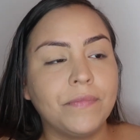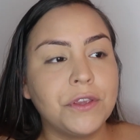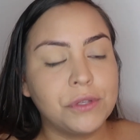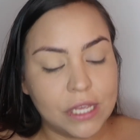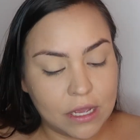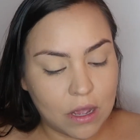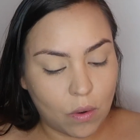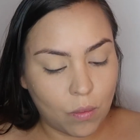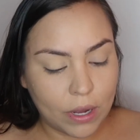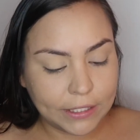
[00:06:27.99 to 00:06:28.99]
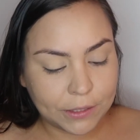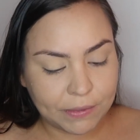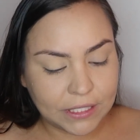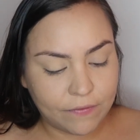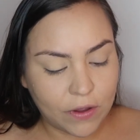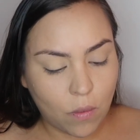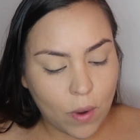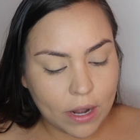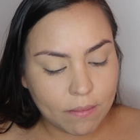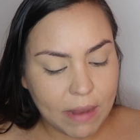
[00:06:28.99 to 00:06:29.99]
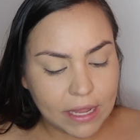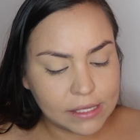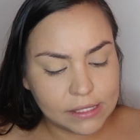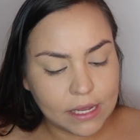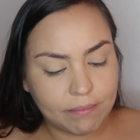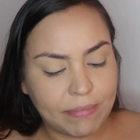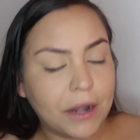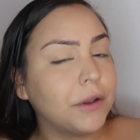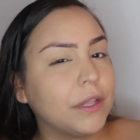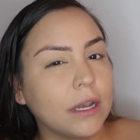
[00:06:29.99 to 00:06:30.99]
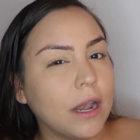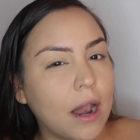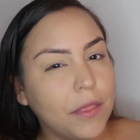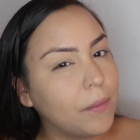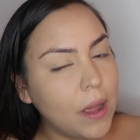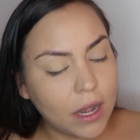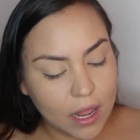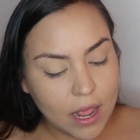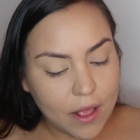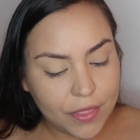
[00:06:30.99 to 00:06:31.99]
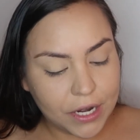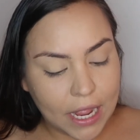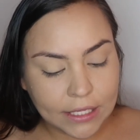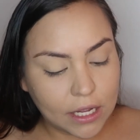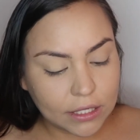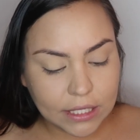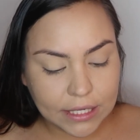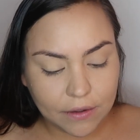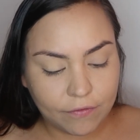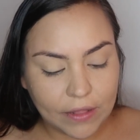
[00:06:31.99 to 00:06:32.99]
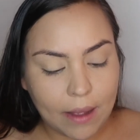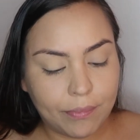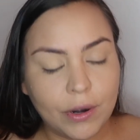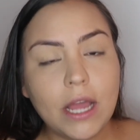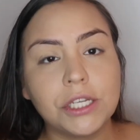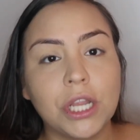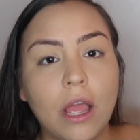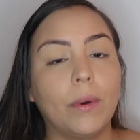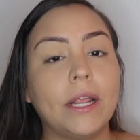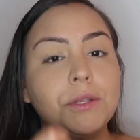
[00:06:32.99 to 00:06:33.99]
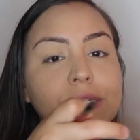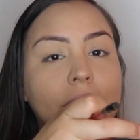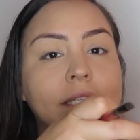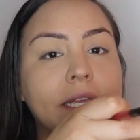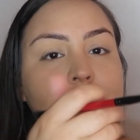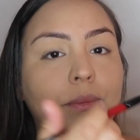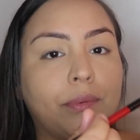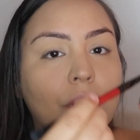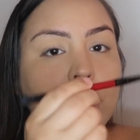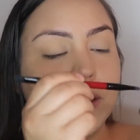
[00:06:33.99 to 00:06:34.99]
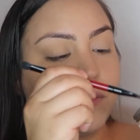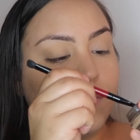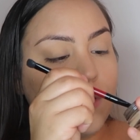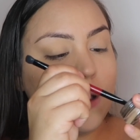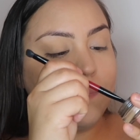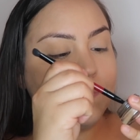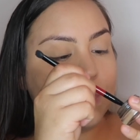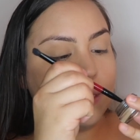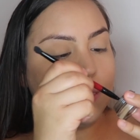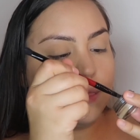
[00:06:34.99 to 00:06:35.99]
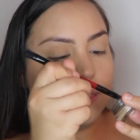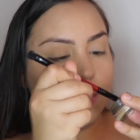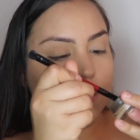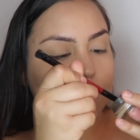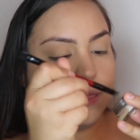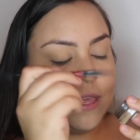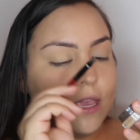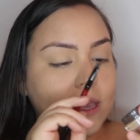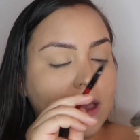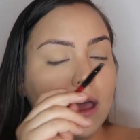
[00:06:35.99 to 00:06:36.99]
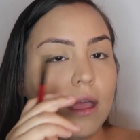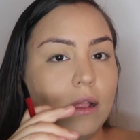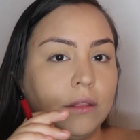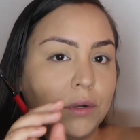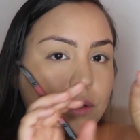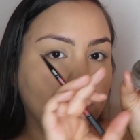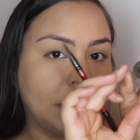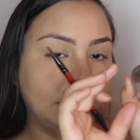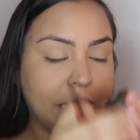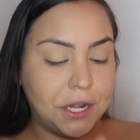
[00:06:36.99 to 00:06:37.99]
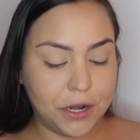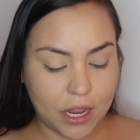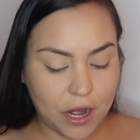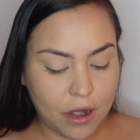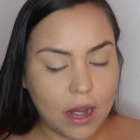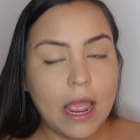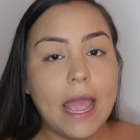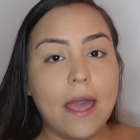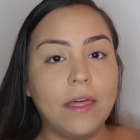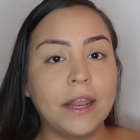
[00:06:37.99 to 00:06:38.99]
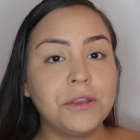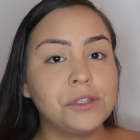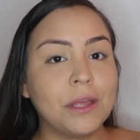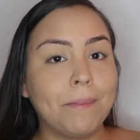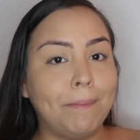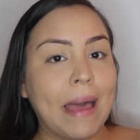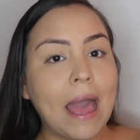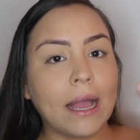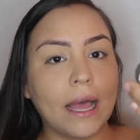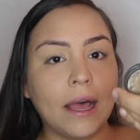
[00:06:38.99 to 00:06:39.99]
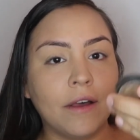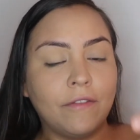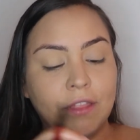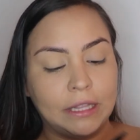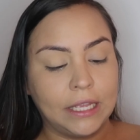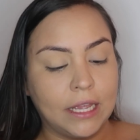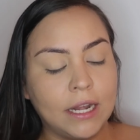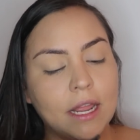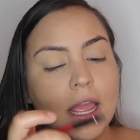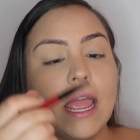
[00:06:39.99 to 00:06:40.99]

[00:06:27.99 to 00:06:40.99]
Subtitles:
using one specific one makes it better than another one. As long as it's like a flat brush, what I do is I take some product from the little container here, and then I use the back of the lid